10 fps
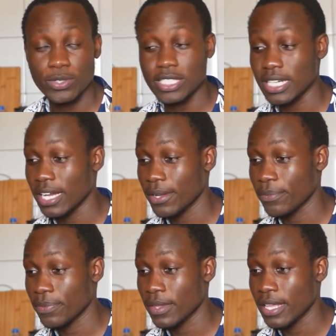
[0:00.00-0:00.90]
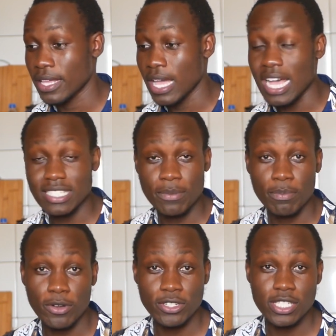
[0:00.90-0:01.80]
which has
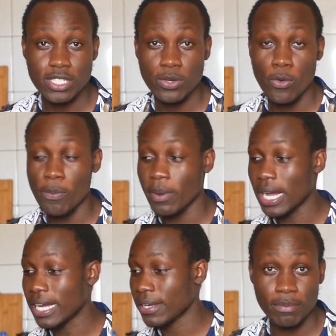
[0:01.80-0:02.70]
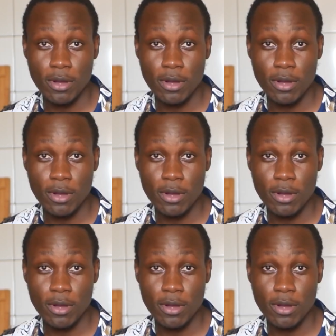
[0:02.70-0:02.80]
employees who pack